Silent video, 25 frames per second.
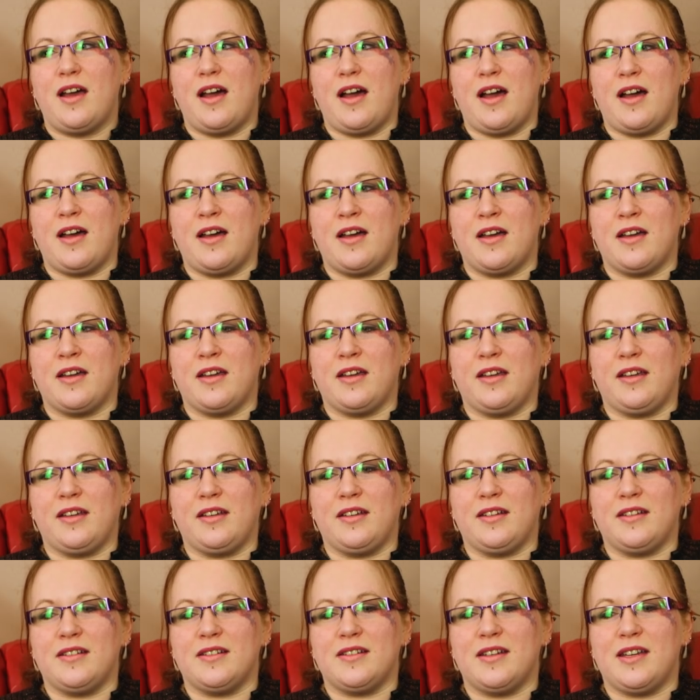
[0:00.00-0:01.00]

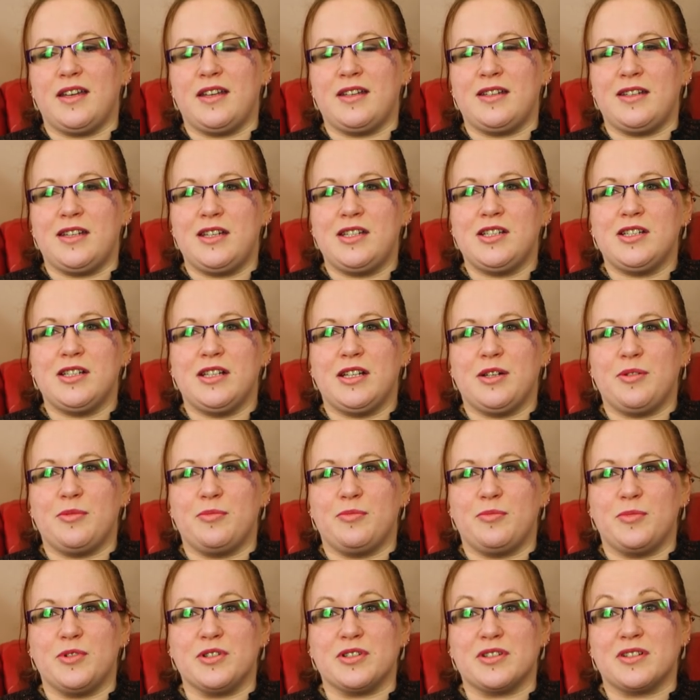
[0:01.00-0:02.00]
I
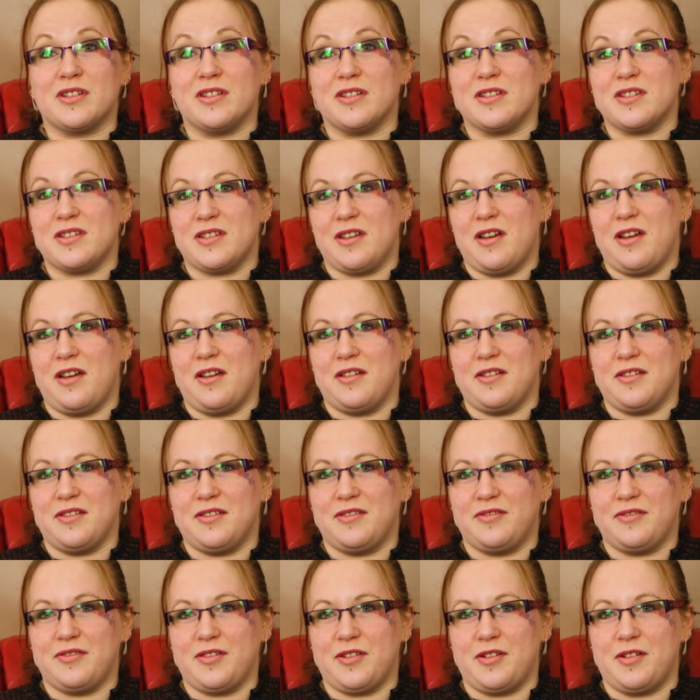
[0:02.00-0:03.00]
initially was
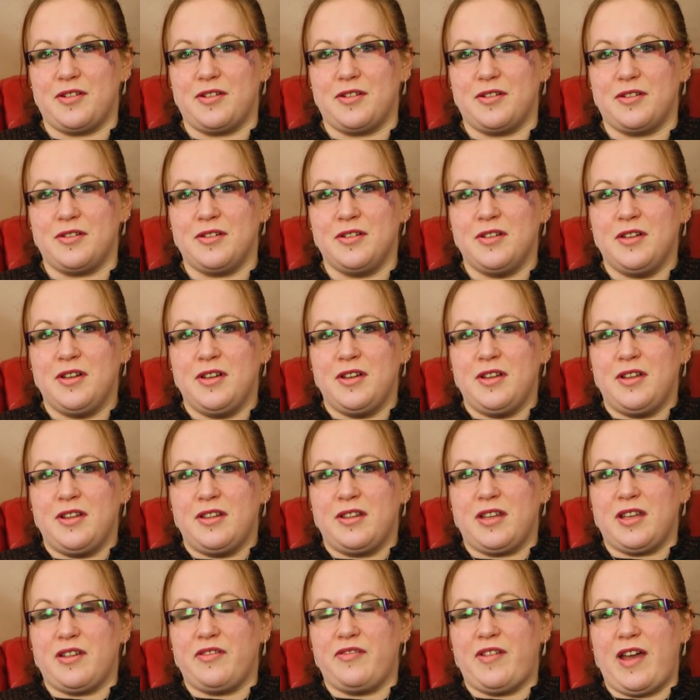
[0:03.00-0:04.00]
concerned for
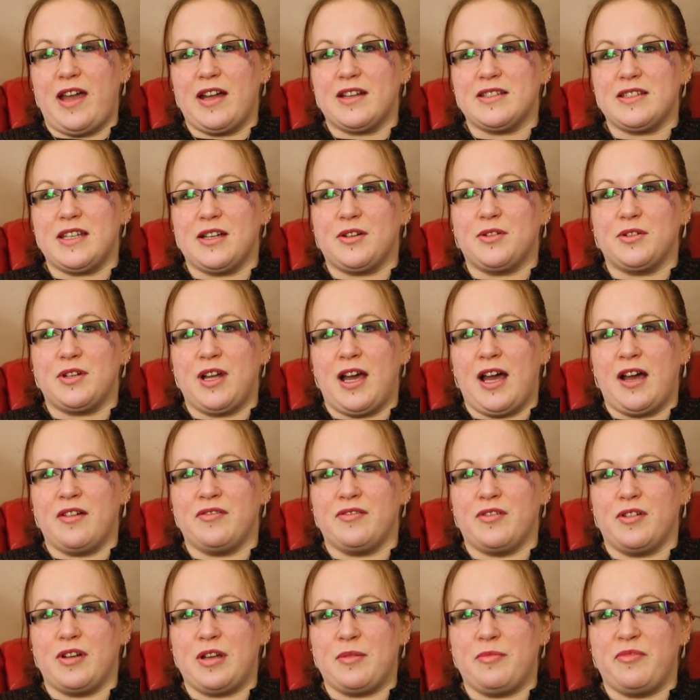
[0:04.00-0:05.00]
the effects it could
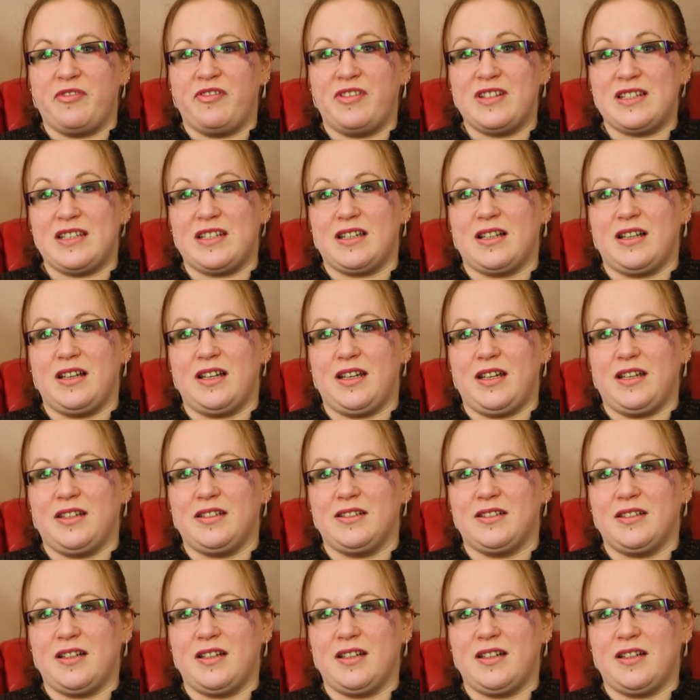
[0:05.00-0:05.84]
have on him physically.